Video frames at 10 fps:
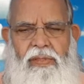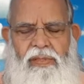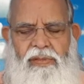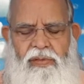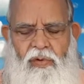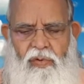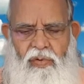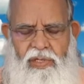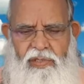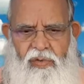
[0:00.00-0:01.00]

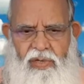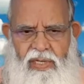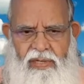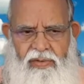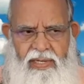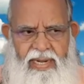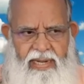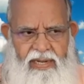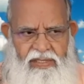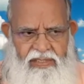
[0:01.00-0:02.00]
slowly, slowly you'll
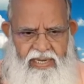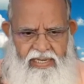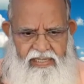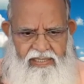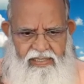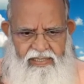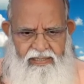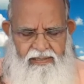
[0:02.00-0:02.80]
get this stage.